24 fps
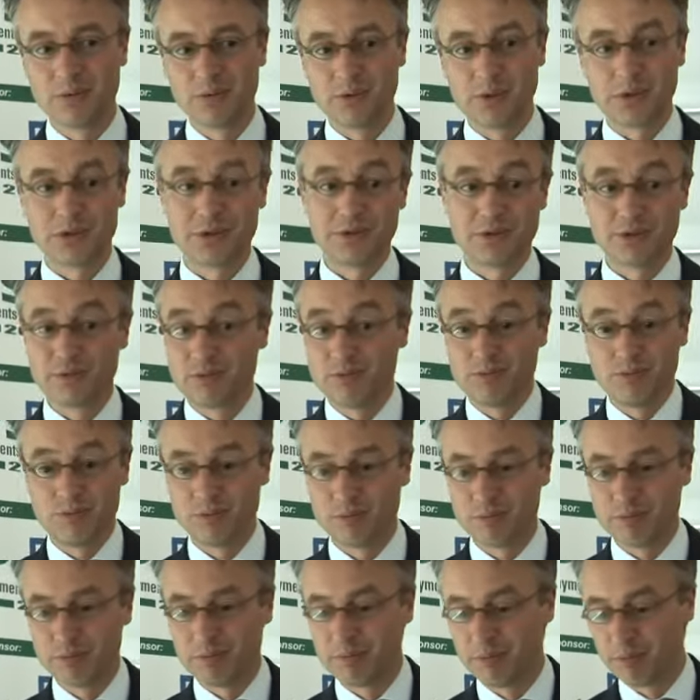not
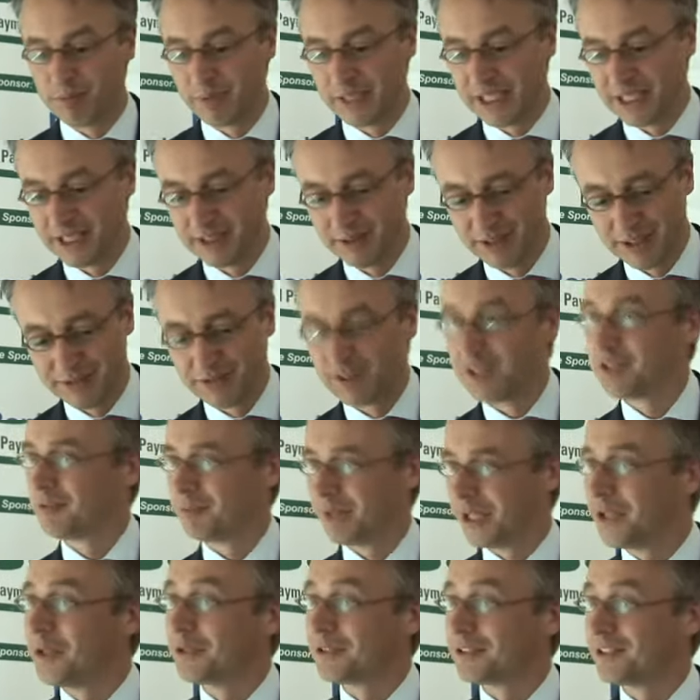by definition
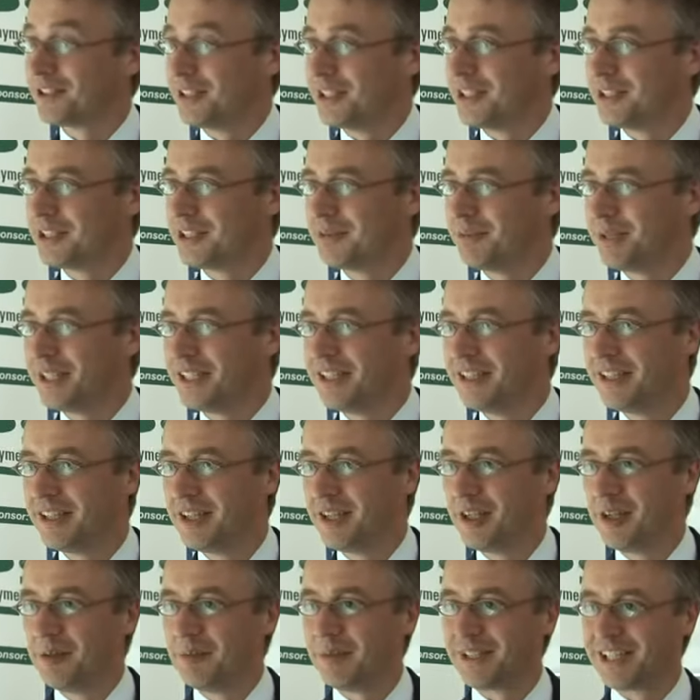by us, the ECB,
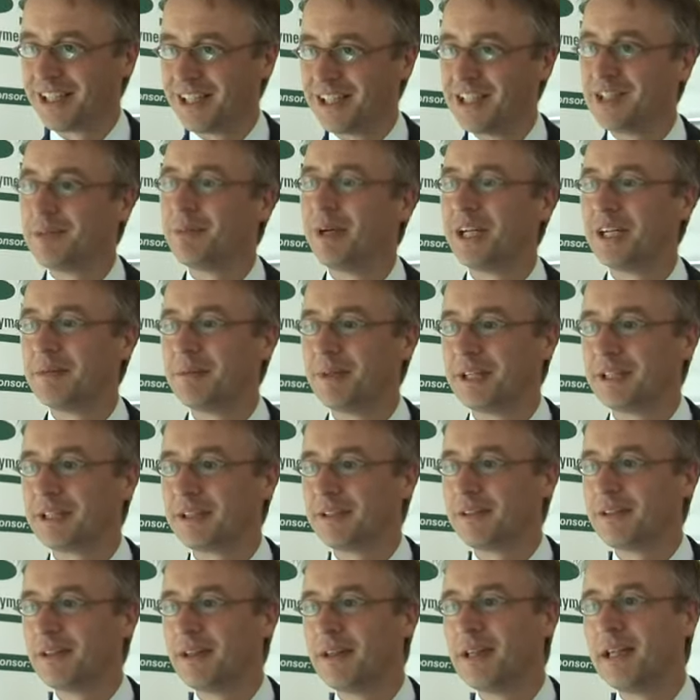but at least by the
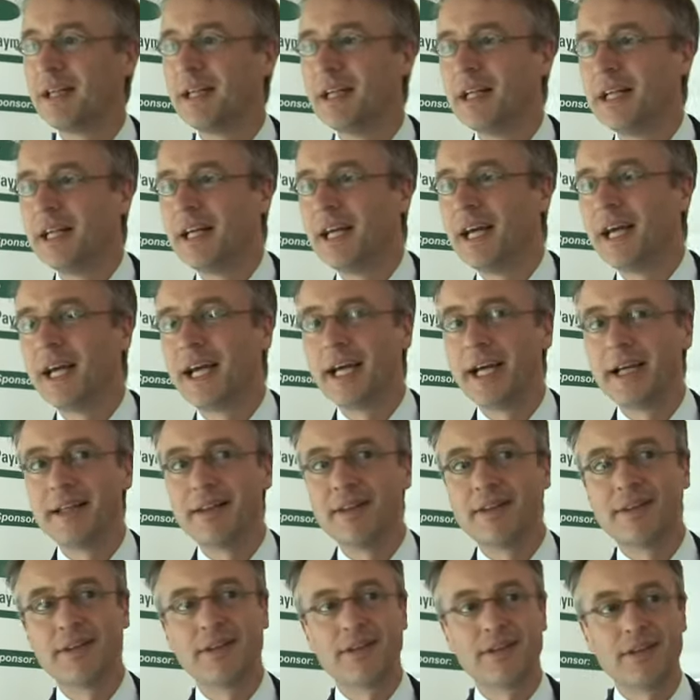market.
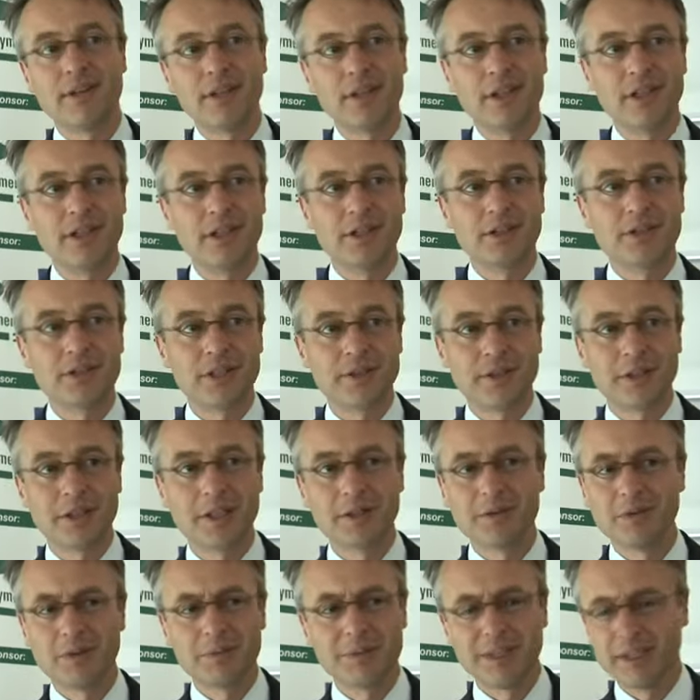And so now
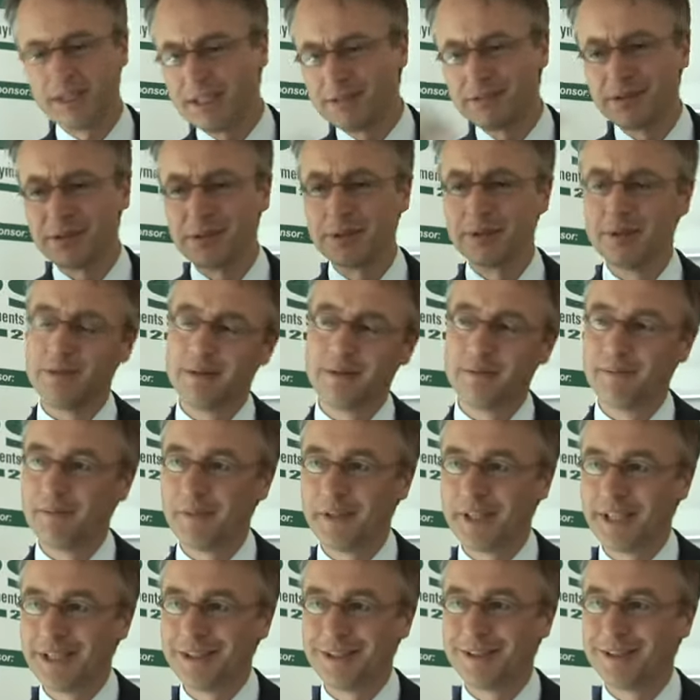there will be enough to do.
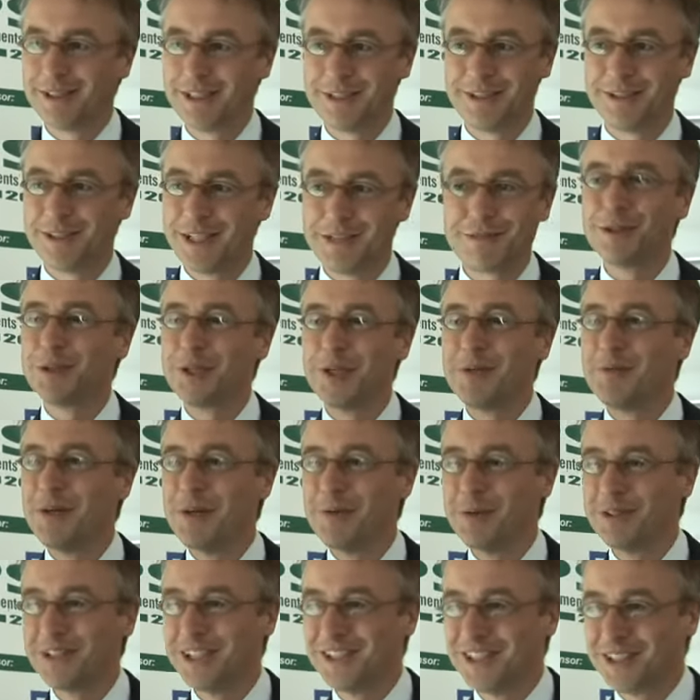Never a dull
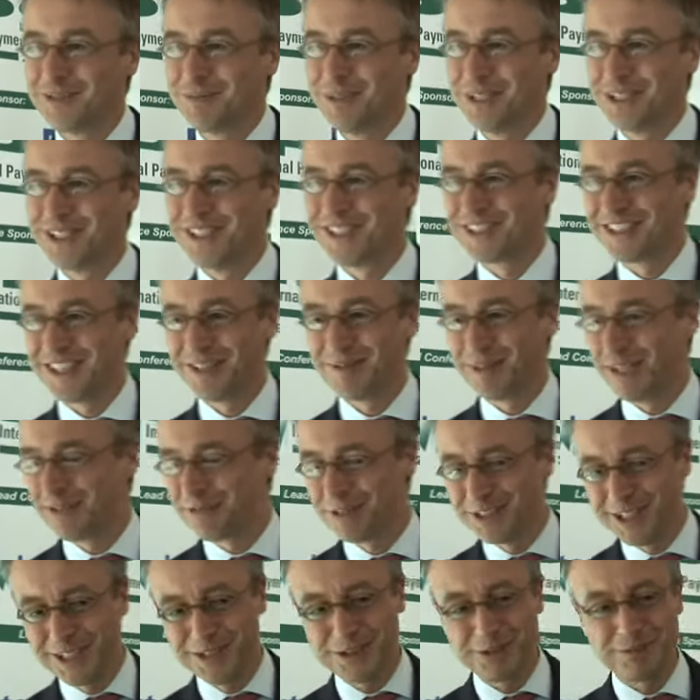moment in this business. I'm
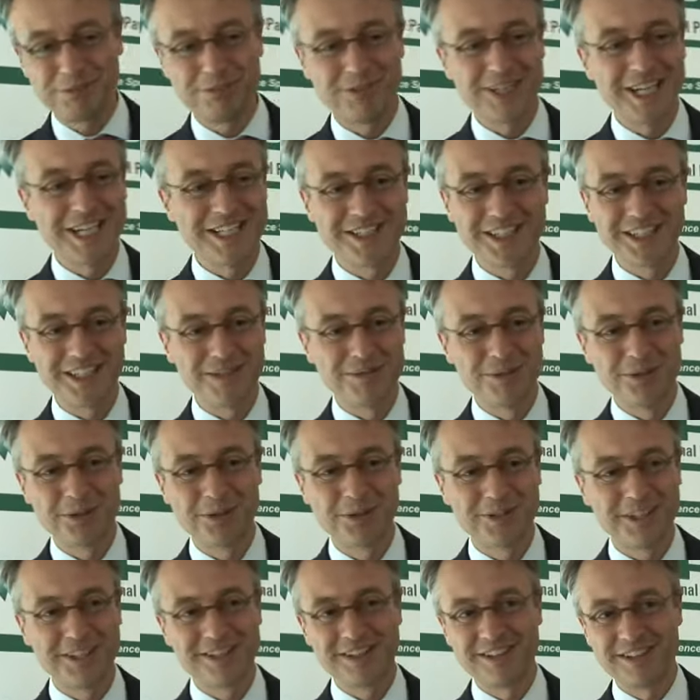every day surprised, and I'm
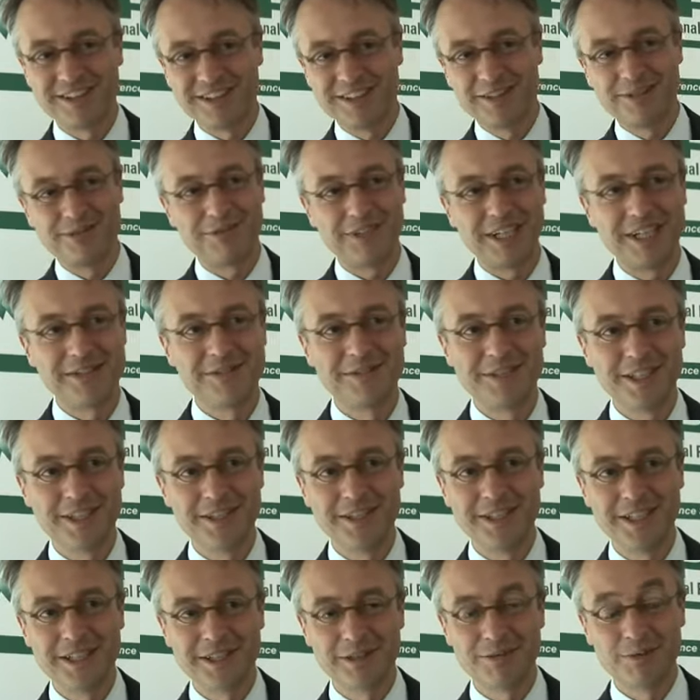sure that in
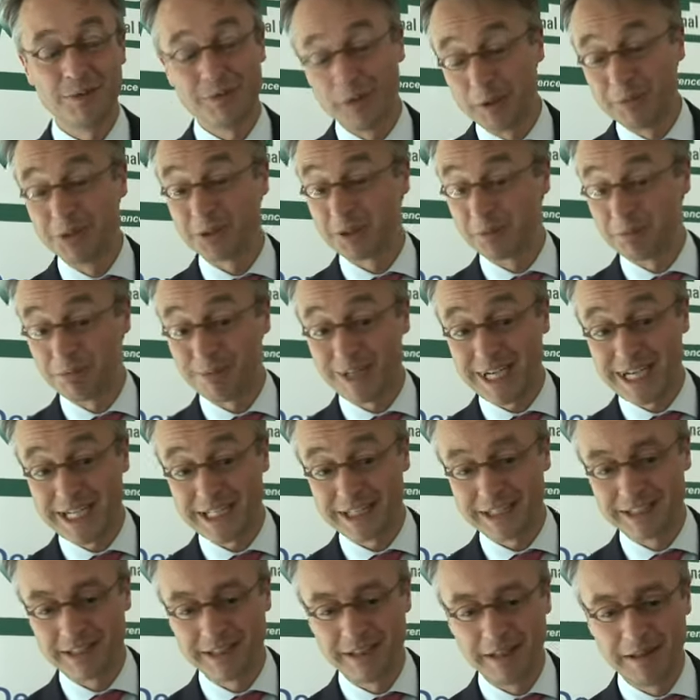5-10 years we will be
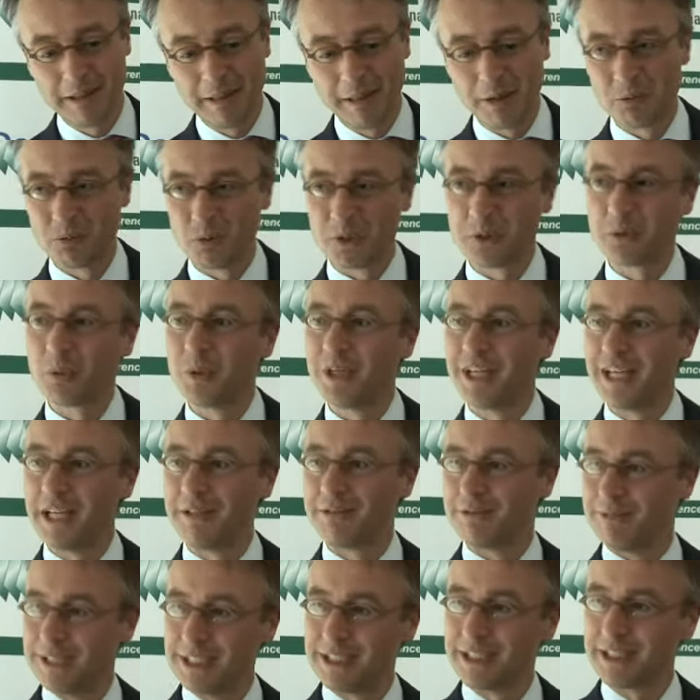surprised what we
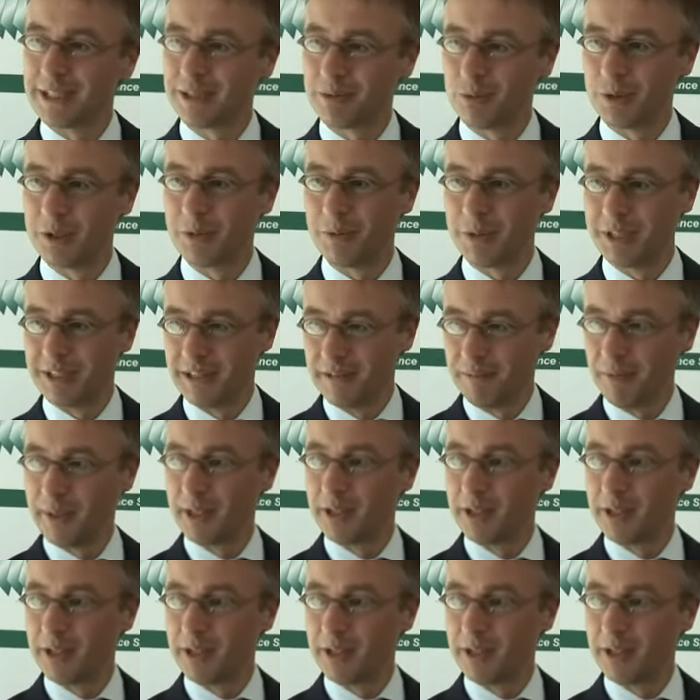have reached, where we